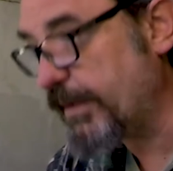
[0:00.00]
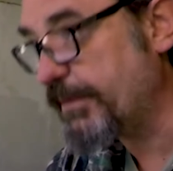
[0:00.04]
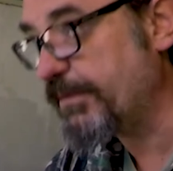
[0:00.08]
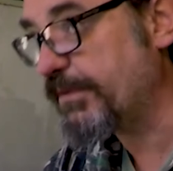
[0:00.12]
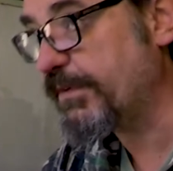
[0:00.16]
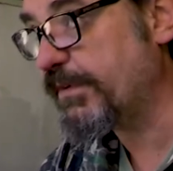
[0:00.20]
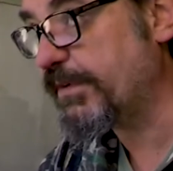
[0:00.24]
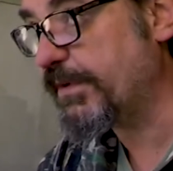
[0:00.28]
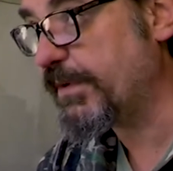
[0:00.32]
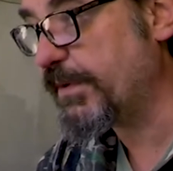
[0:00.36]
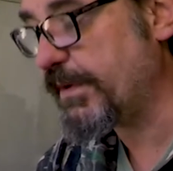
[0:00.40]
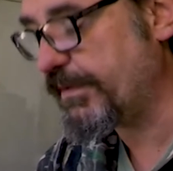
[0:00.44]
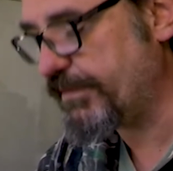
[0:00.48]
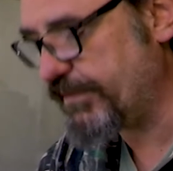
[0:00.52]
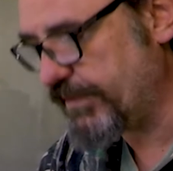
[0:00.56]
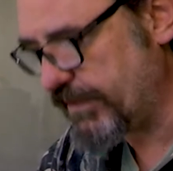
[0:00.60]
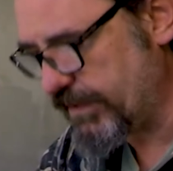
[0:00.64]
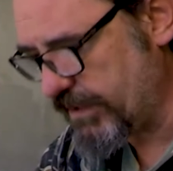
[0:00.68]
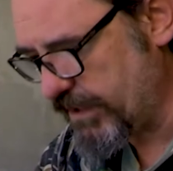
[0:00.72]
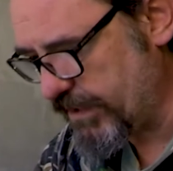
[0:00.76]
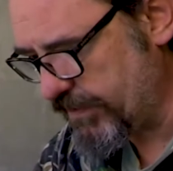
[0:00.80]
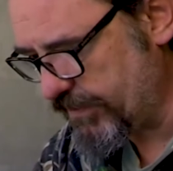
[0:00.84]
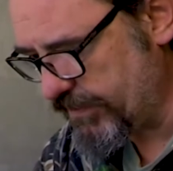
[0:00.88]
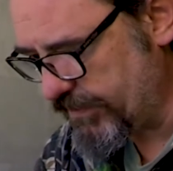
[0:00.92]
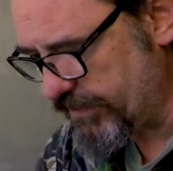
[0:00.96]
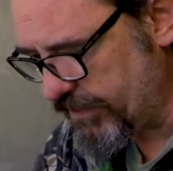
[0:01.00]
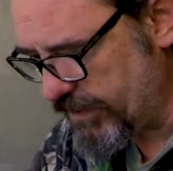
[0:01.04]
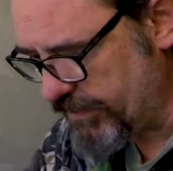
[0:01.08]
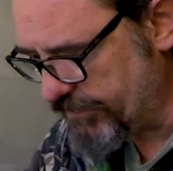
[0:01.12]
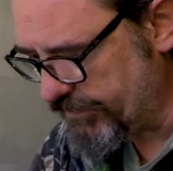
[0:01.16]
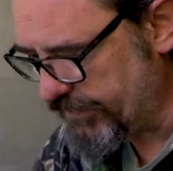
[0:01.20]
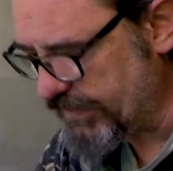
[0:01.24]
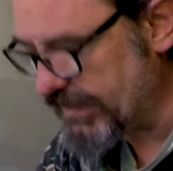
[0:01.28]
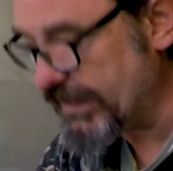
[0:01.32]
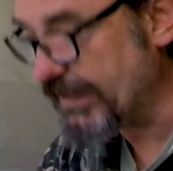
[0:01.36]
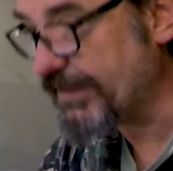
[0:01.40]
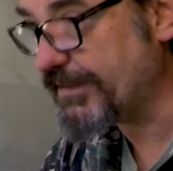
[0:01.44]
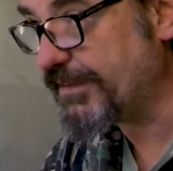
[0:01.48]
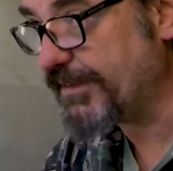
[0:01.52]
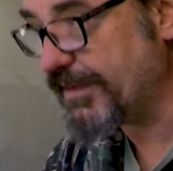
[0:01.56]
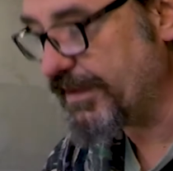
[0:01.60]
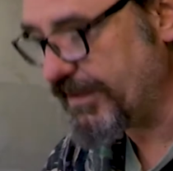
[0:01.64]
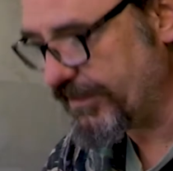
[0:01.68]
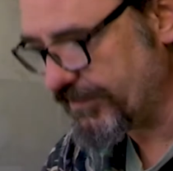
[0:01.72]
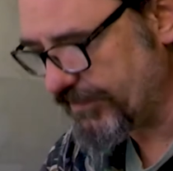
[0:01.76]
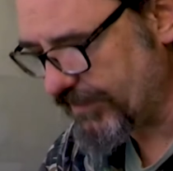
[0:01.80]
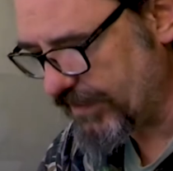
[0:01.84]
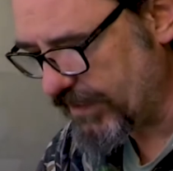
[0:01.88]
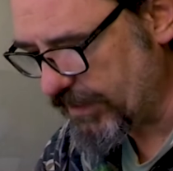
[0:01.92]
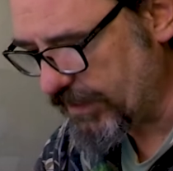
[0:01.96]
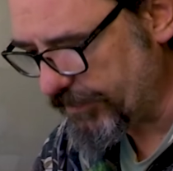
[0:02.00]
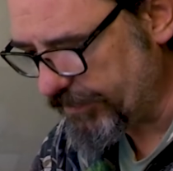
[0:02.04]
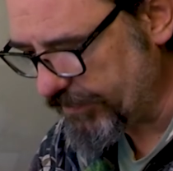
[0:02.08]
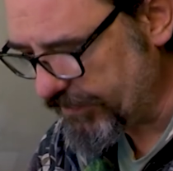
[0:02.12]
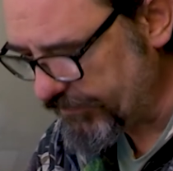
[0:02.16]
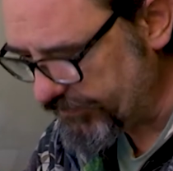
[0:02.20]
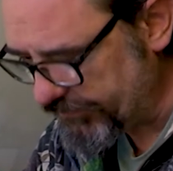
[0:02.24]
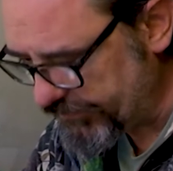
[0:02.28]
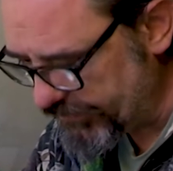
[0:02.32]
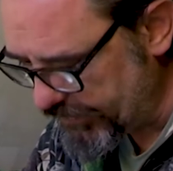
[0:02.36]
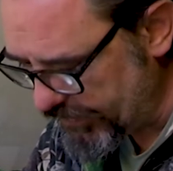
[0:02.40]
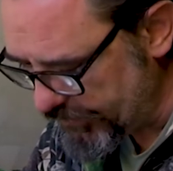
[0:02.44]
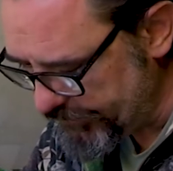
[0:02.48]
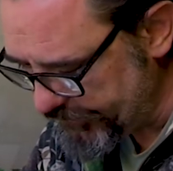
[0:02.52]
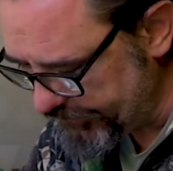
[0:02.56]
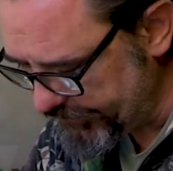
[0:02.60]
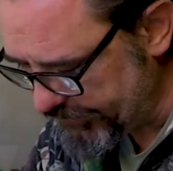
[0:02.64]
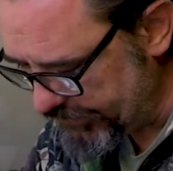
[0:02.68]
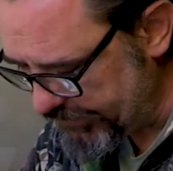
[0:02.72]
you do have to go over these things a couple of times.